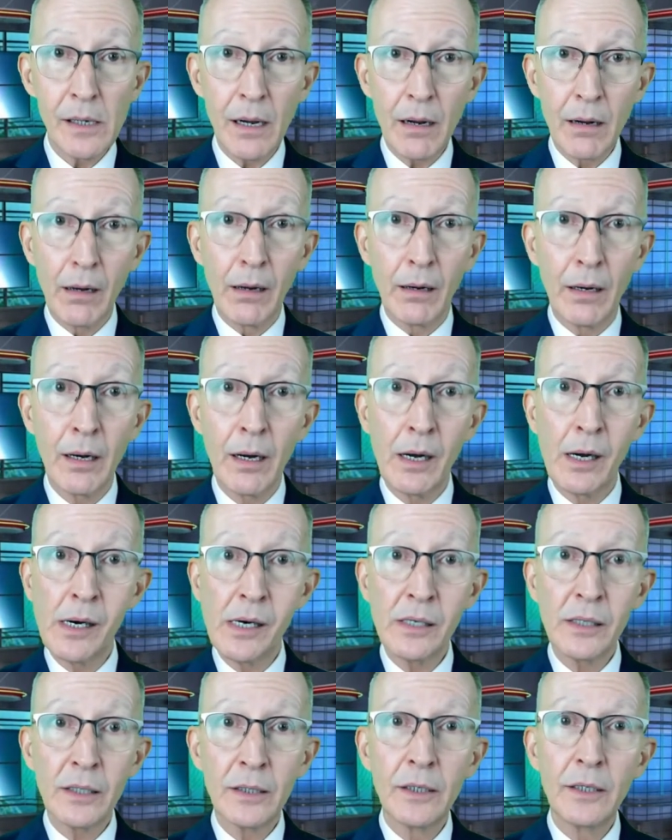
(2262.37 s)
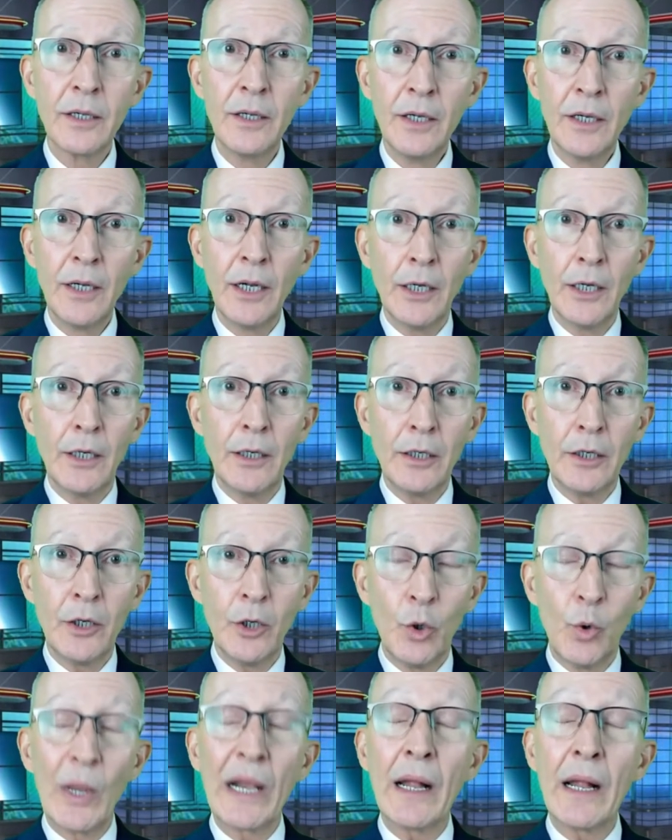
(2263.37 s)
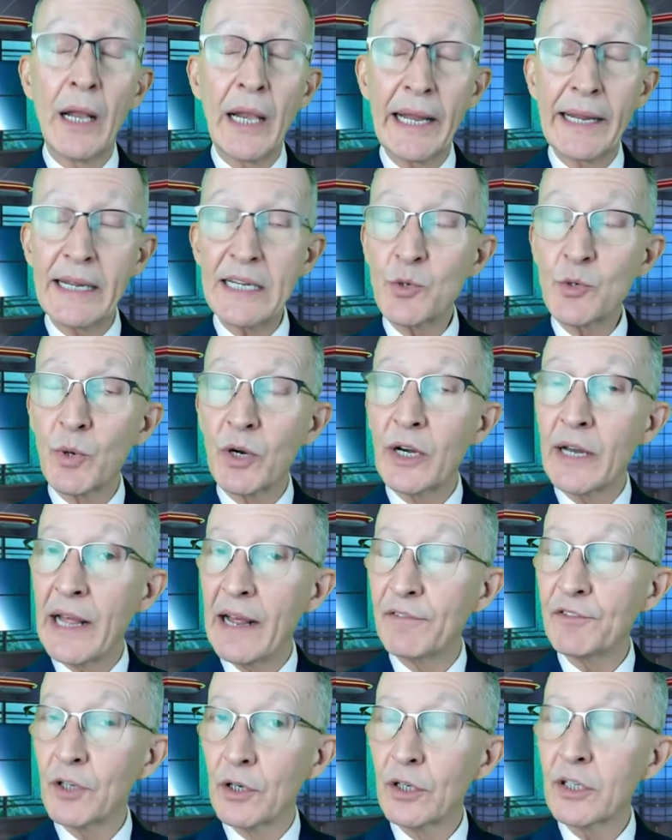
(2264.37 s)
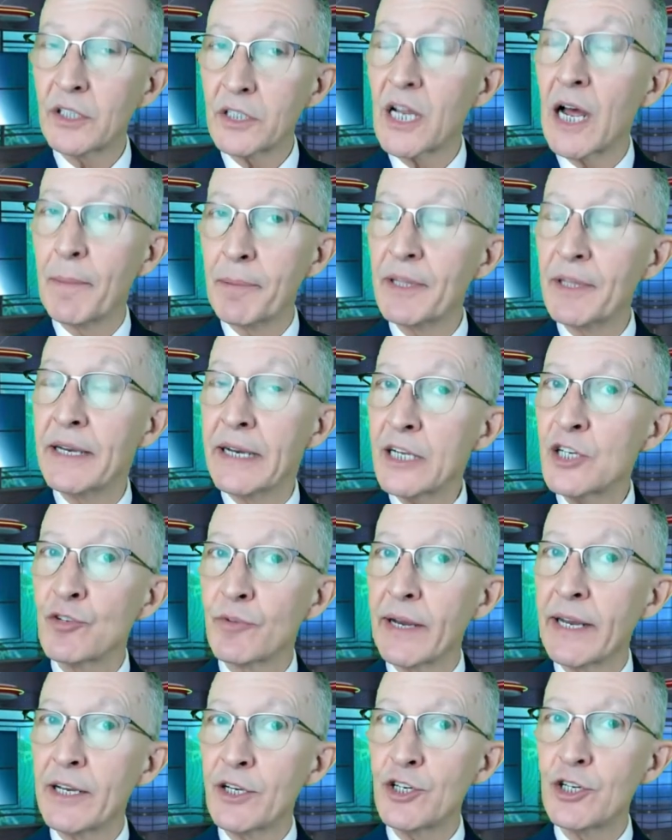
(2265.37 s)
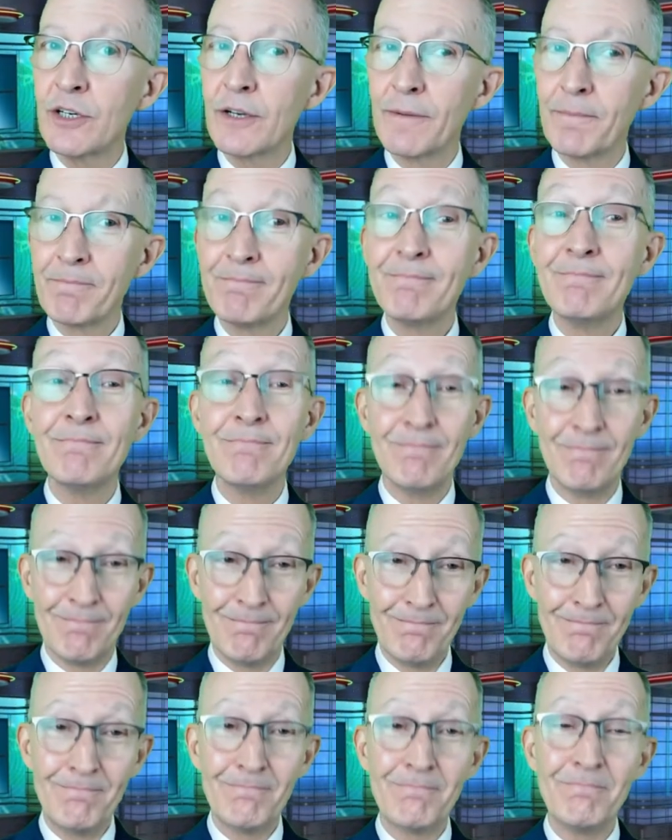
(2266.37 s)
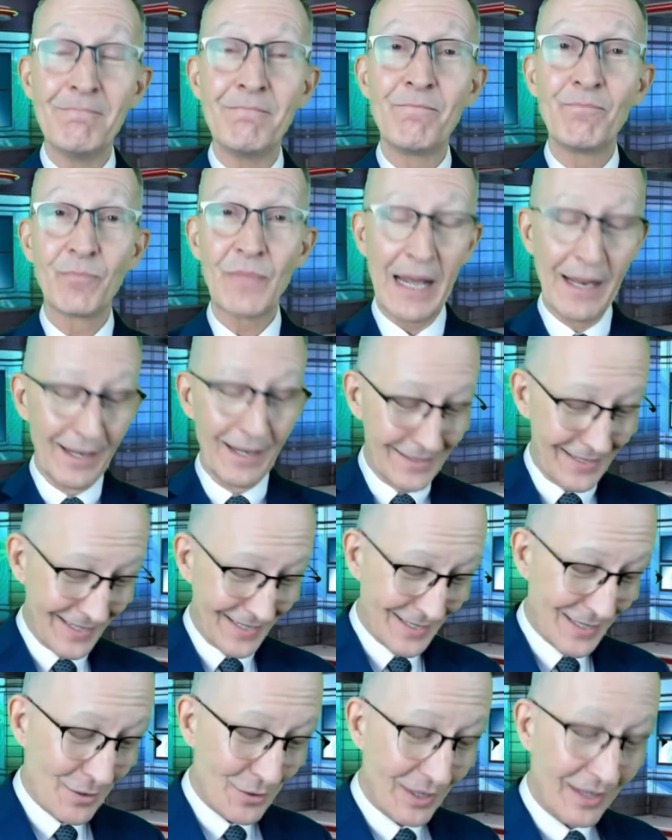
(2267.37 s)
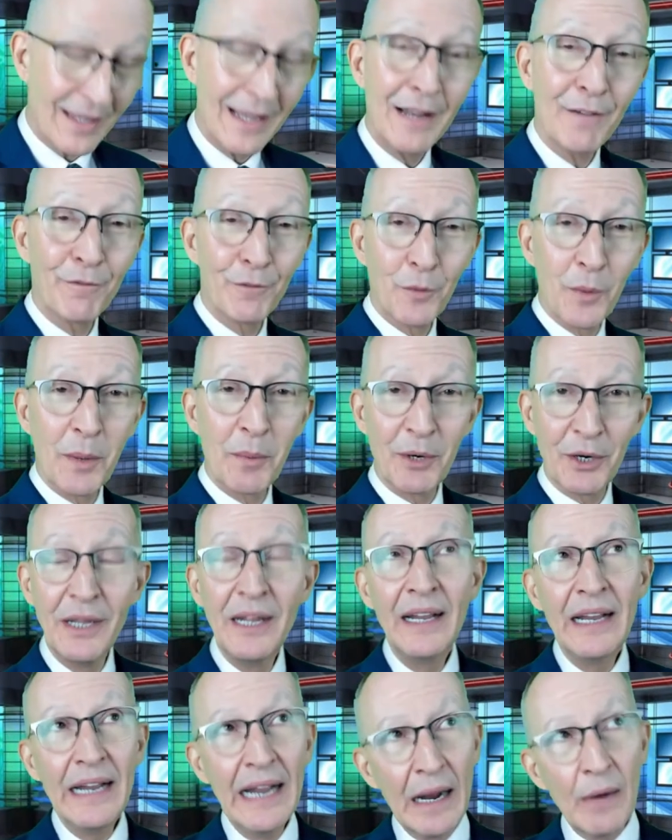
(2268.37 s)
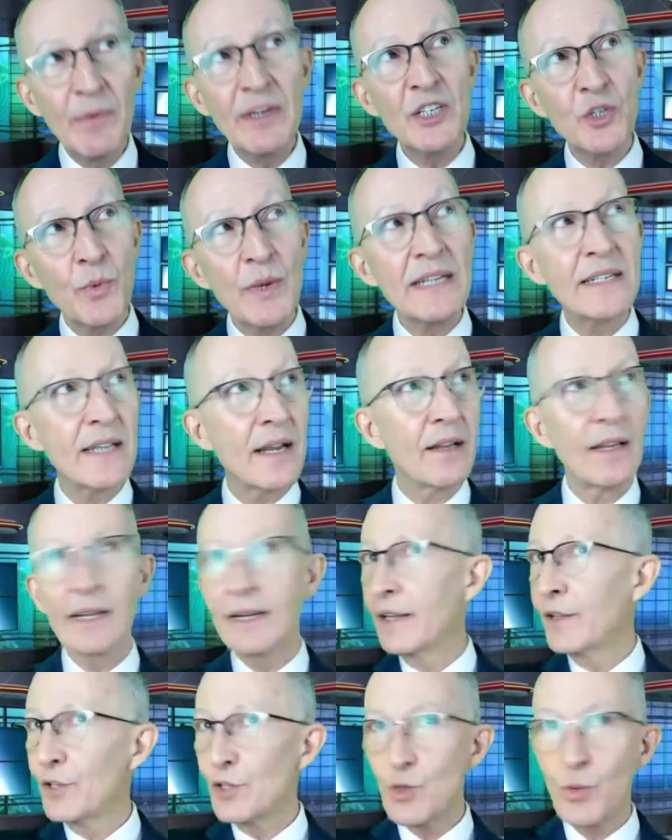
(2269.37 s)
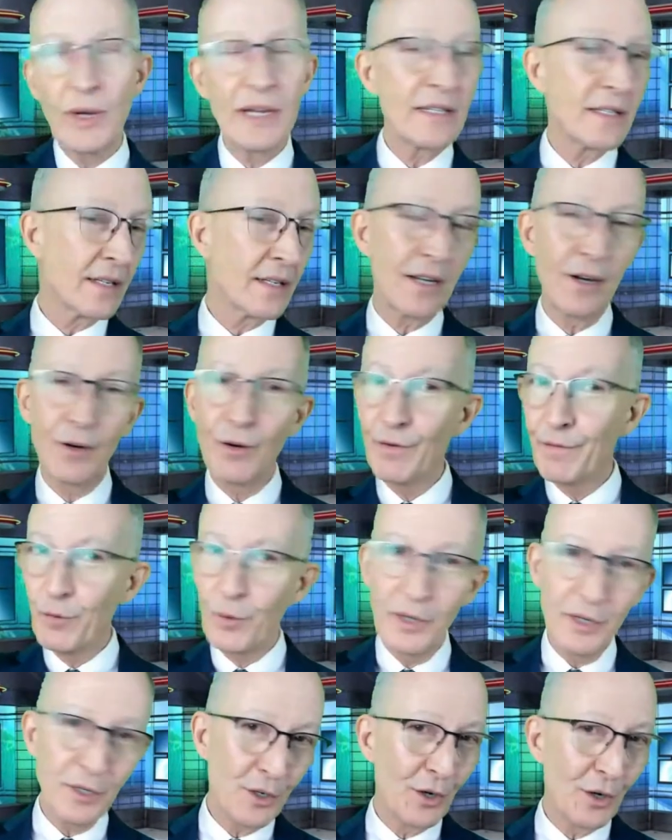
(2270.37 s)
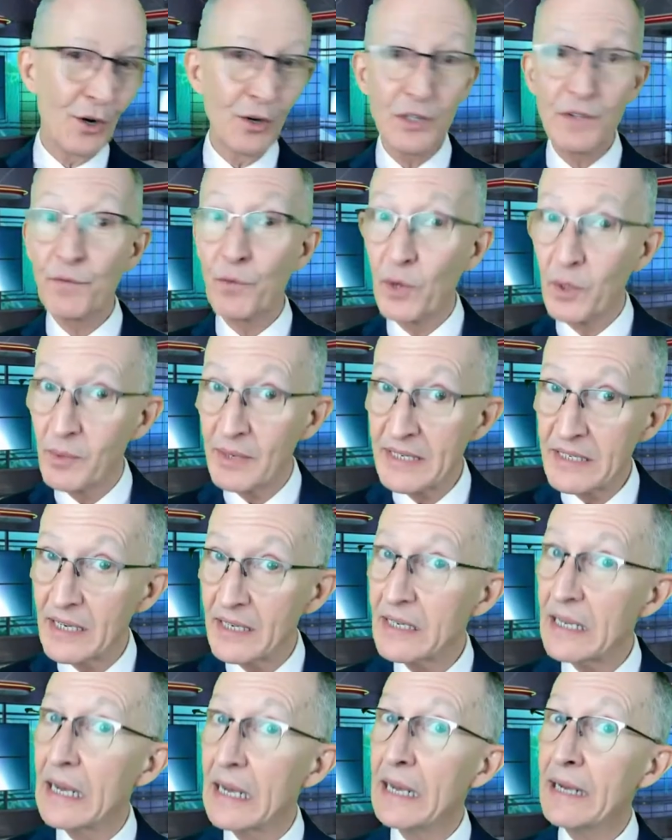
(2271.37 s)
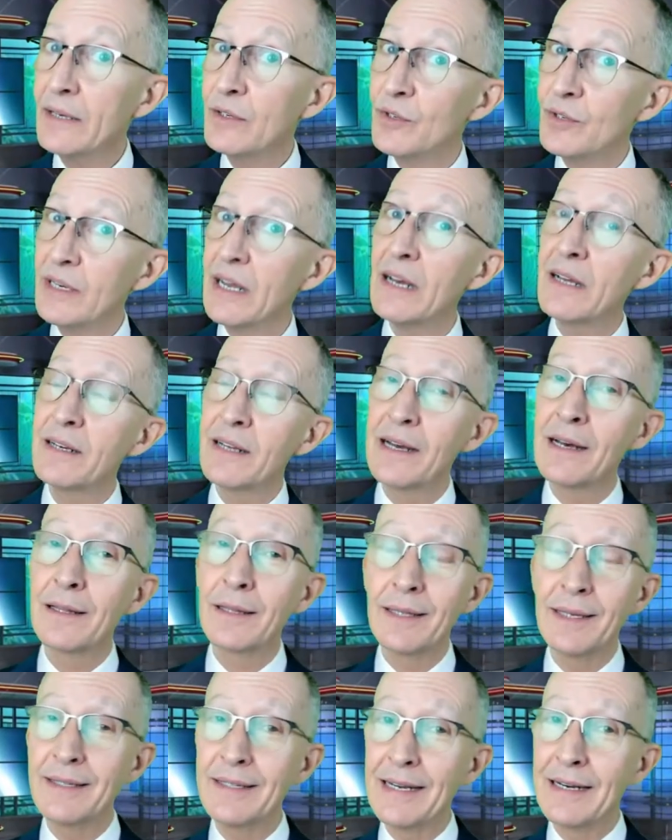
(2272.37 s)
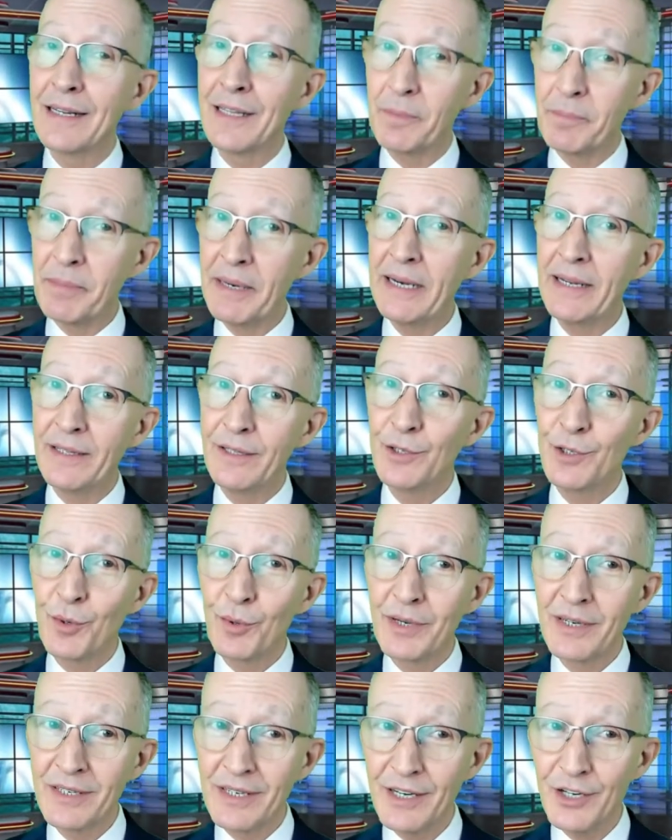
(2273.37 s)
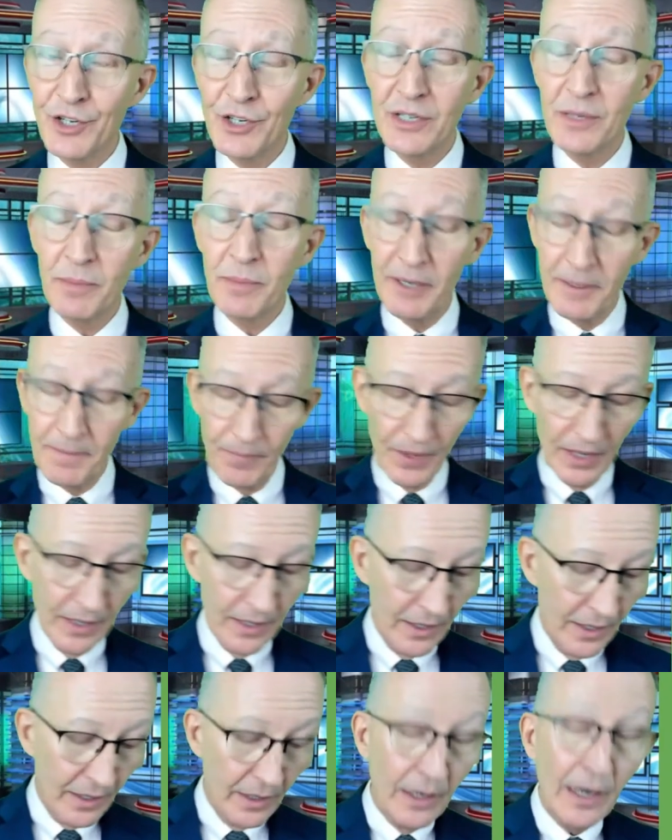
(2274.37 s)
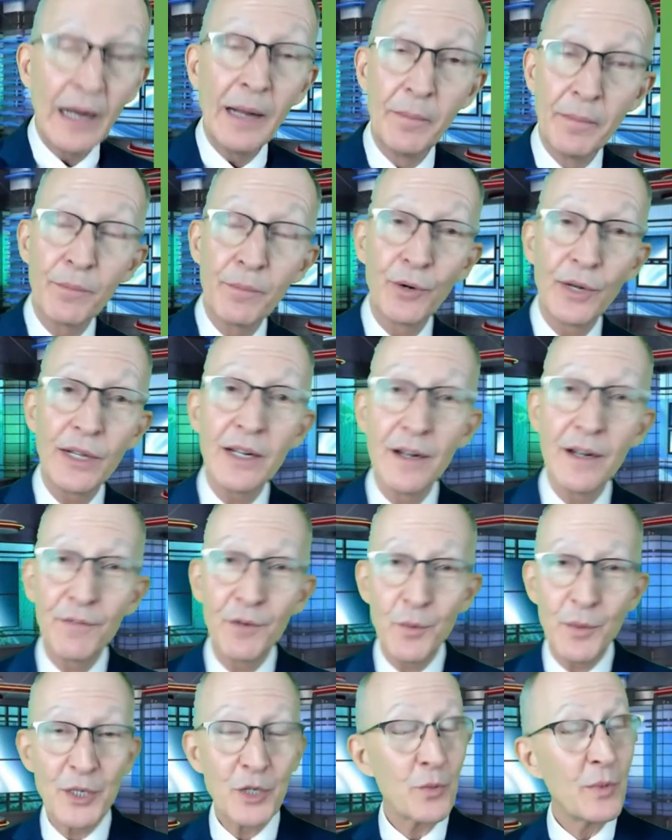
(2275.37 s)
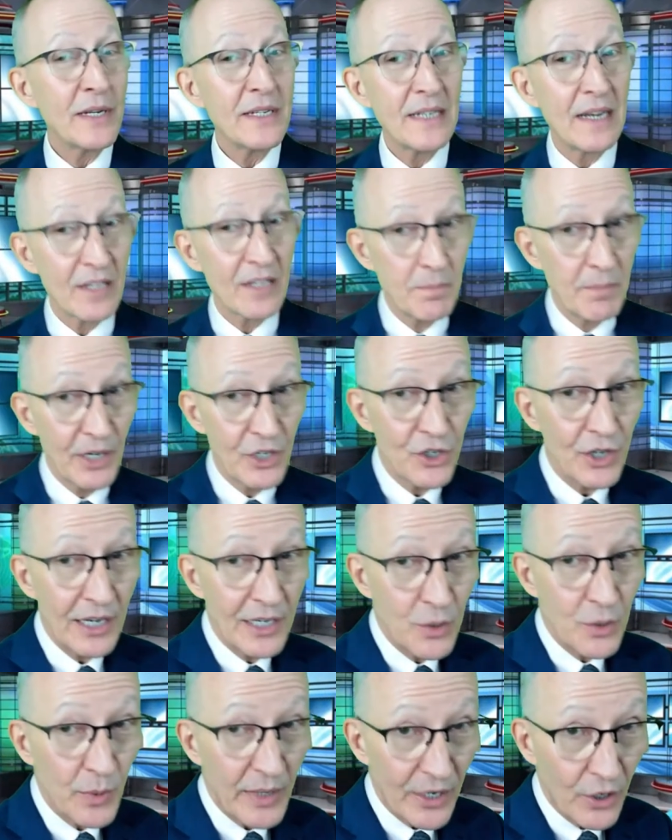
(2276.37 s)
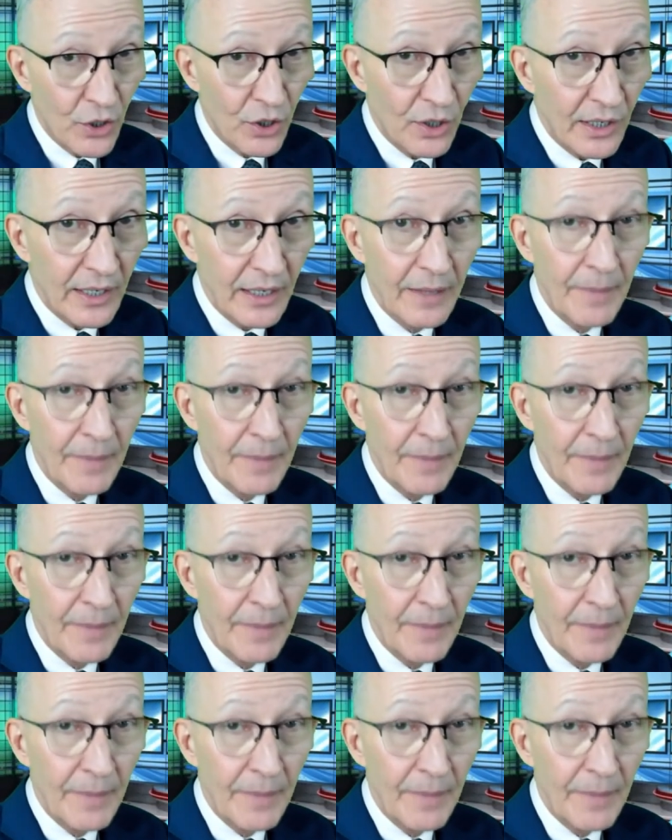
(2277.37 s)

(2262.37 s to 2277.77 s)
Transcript: Ah, well, I guess we're going to have to look at the top of the next range. Hmm. I like the sound of that for where we're going. And we squeezed out like another $2,642.41. I do not know how they get down to the penny in those organizations, but I'm pretty confident we squeezed out as much as we could.